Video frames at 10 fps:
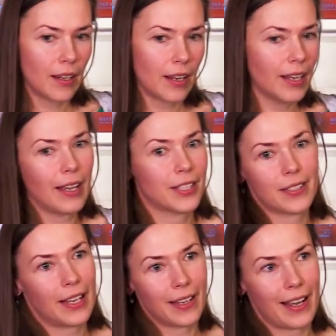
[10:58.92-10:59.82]
I guess,
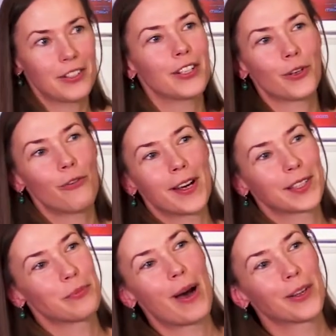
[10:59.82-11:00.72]
like I didn't know that
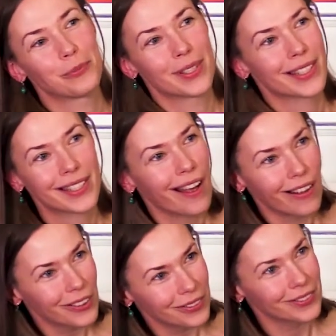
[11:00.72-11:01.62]
about
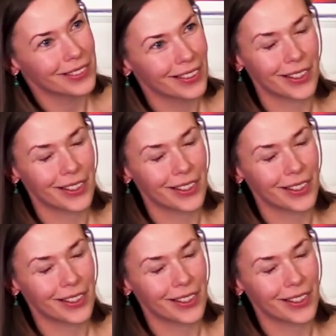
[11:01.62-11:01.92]
myself, you